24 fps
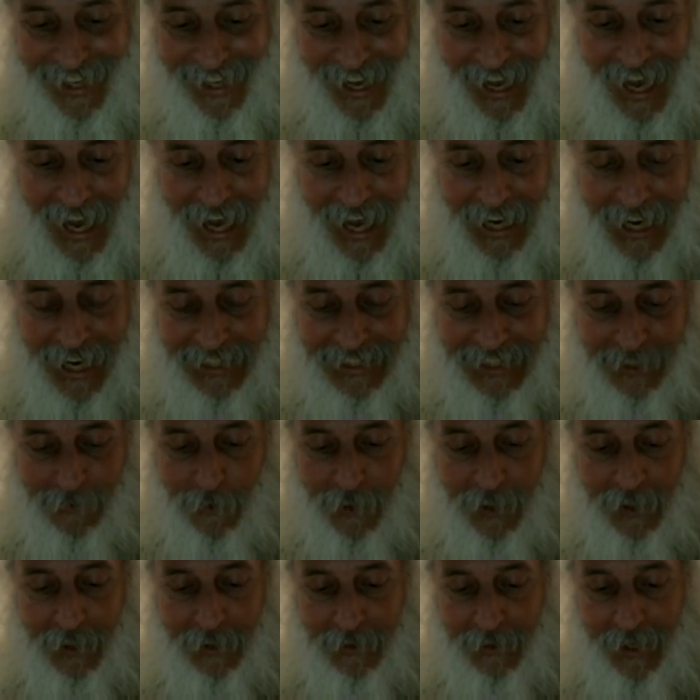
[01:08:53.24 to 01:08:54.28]
And I said, what
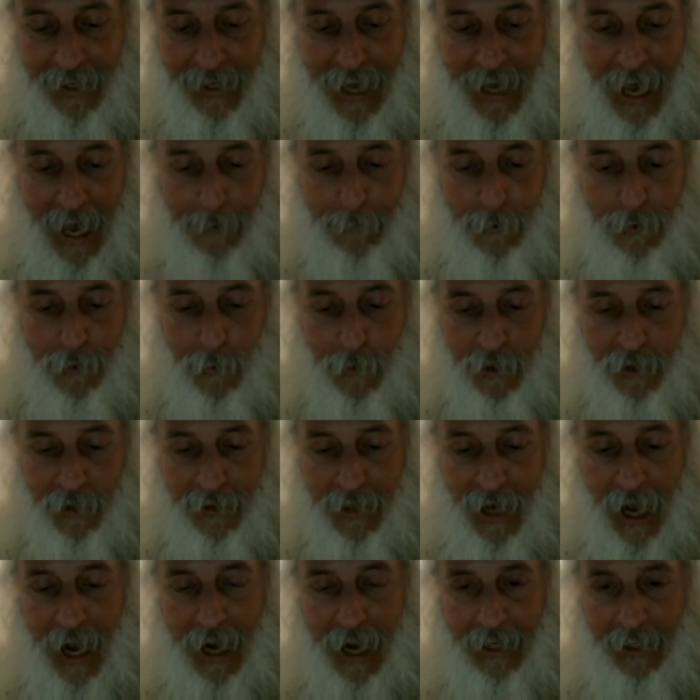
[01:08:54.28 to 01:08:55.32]
do you think happens when you die?